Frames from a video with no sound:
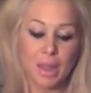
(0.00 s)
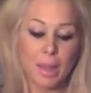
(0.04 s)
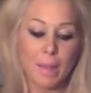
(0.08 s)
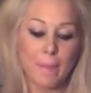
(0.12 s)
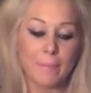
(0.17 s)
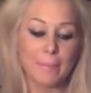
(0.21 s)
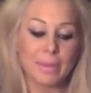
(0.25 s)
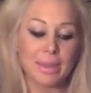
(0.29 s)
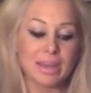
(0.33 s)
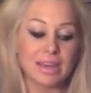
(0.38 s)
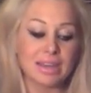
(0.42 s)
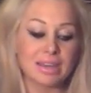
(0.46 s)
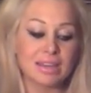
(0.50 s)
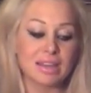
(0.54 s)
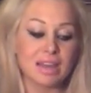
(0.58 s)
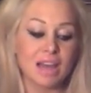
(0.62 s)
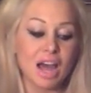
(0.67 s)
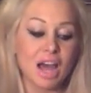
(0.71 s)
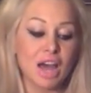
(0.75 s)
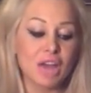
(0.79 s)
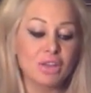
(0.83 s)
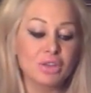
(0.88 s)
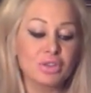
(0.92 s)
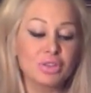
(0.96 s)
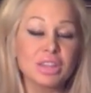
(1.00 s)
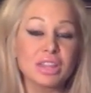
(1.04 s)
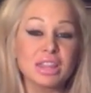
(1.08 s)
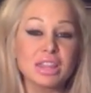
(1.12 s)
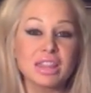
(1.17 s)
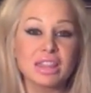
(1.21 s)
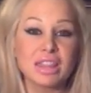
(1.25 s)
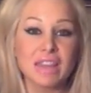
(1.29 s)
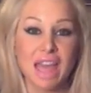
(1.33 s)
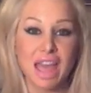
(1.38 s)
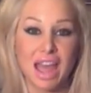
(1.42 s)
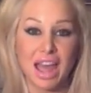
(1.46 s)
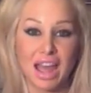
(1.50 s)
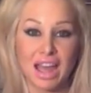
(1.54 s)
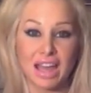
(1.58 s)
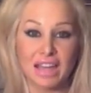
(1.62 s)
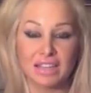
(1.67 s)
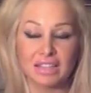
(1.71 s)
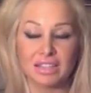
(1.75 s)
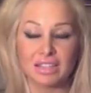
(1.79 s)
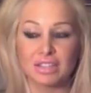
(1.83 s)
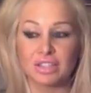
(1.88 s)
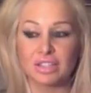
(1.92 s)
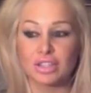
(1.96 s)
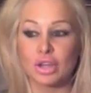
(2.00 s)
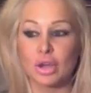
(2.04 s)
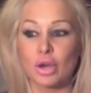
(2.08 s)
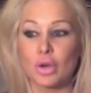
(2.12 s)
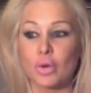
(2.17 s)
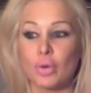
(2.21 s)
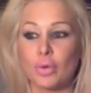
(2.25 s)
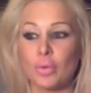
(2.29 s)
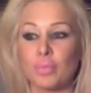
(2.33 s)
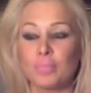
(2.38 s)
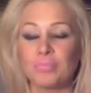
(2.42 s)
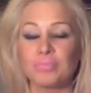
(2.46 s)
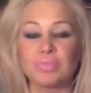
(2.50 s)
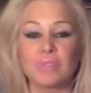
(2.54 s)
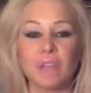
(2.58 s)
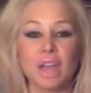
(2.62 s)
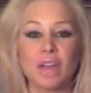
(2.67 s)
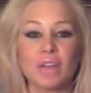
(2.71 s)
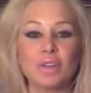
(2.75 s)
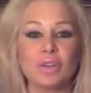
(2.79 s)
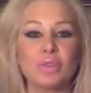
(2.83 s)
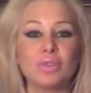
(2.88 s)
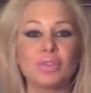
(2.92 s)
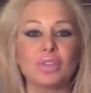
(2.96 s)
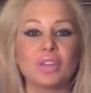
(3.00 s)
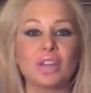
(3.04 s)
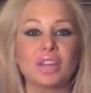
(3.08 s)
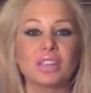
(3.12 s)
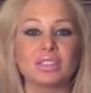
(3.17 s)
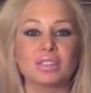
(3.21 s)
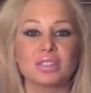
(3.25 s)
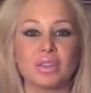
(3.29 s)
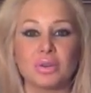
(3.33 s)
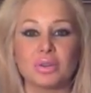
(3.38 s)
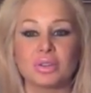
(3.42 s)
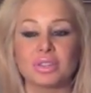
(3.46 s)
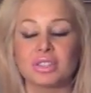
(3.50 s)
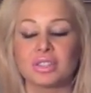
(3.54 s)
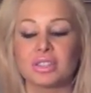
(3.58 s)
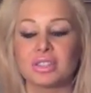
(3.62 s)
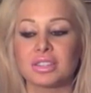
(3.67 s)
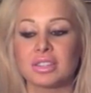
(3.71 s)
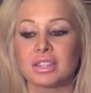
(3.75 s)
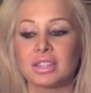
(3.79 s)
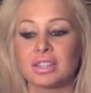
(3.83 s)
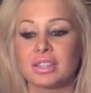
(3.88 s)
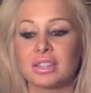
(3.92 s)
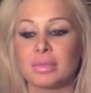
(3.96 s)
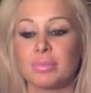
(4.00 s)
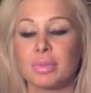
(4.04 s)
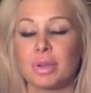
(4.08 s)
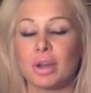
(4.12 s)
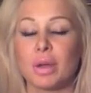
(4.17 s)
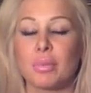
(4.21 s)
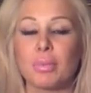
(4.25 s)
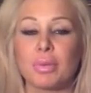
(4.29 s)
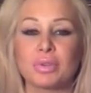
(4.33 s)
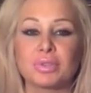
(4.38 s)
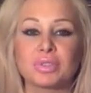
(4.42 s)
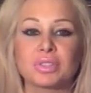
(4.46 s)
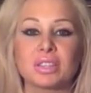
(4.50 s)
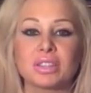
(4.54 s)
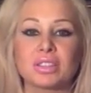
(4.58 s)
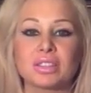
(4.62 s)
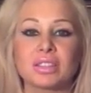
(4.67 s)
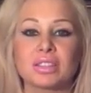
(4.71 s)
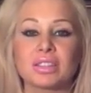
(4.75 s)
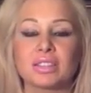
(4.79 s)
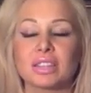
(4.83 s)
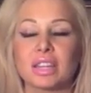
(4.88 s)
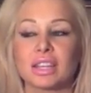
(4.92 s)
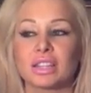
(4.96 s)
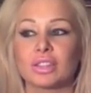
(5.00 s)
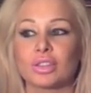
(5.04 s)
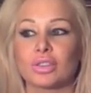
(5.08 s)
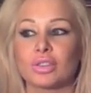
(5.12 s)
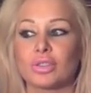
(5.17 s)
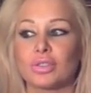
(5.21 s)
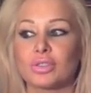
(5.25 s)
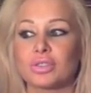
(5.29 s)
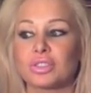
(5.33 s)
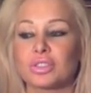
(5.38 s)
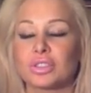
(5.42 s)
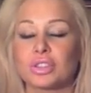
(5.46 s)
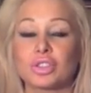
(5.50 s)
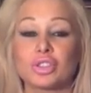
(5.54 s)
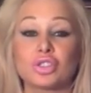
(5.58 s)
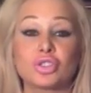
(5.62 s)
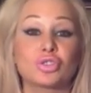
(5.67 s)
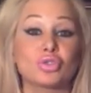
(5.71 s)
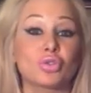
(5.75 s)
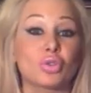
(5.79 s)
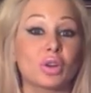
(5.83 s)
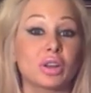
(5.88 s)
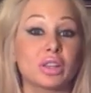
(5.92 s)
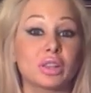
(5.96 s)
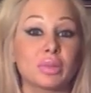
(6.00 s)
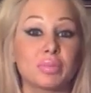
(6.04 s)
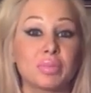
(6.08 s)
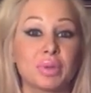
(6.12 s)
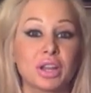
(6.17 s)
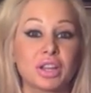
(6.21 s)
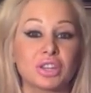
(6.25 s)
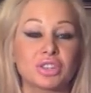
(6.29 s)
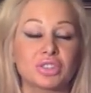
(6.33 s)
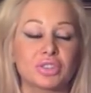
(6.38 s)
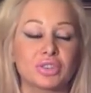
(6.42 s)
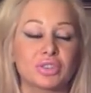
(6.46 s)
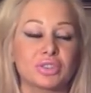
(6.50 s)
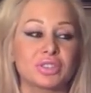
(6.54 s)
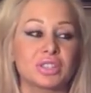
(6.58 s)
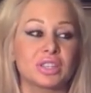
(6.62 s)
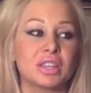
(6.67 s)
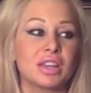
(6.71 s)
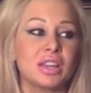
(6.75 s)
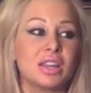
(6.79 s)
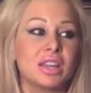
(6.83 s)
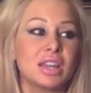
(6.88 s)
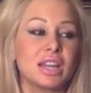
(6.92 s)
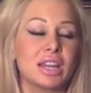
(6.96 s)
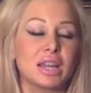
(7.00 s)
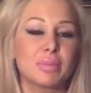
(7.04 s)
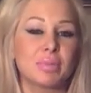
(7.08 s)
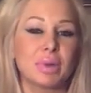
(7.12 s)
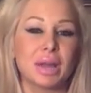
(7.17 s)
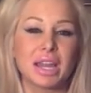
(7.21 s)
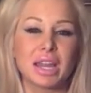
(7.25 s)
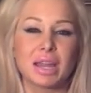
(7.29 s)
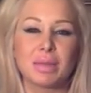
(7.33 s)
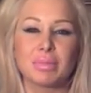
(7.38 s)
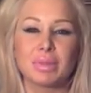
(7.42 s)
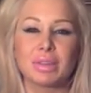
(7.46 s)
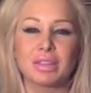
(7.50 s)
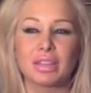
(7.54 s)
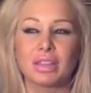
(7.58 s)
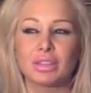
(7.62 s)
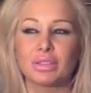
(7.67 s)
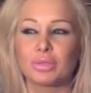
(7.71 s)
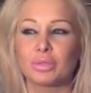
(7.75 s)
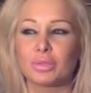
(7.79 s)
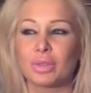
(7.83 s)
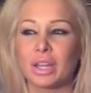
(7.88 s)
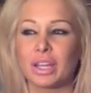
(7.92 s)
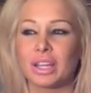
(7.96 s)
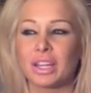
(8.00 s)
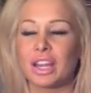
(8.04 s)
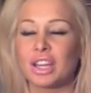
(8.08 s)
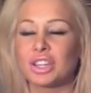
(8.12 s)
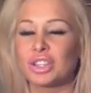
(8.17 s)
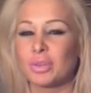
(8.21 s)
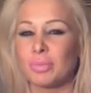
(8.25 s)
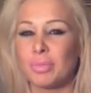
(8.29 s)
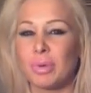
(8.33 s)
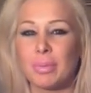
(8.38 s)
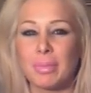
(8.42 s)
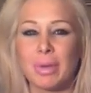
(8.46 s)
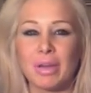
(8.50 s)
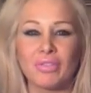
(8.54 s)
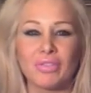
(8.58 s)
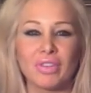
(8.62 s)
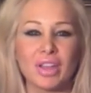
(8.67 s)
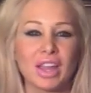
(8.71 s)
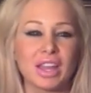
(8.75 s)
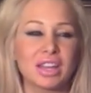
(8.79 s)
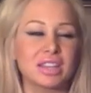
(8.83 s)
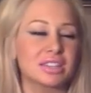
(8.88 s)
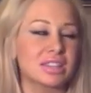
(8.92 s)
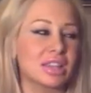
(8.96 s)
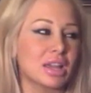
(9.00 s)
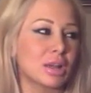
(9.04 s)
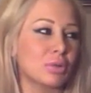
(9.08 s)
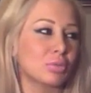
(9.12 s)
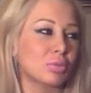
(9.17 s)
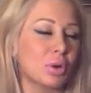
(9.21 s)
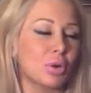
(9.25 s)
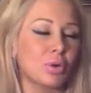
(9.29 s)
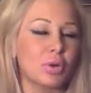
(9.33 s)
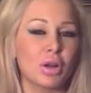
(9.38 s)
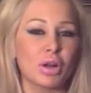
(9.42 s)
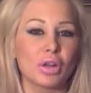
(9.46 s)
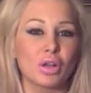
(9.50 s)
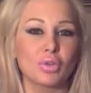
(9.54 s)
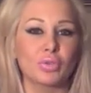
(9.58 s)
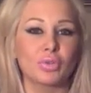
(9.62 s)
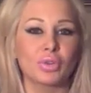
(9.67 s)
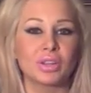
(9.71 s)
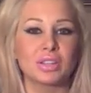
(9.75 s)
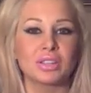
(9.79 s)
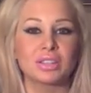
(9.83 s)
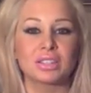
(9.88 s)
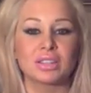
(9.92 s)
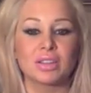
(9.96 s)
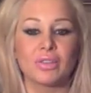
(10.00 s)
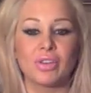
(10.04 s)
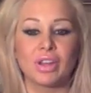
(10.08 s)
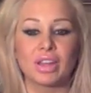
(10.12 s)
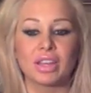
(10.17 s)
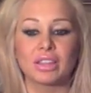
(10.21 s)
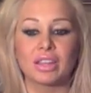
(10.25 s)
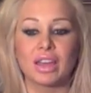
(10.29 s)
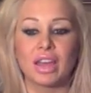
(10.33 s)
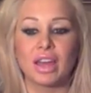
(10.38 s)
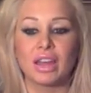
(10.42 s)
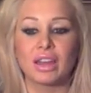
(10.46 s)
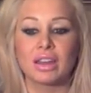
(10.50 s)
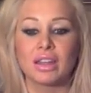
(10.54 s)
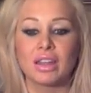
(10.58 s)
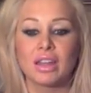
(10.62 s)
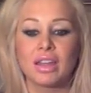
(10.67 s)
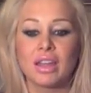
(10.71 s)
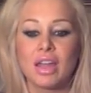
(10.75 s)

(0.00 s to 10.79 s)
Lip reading: But other than that, so I don't know if you guys noticed this season, but on most seasons, like, the girls destroy the pictures. In Miami, they threw like ketchup on my face, they wrote all over it and stuff like that.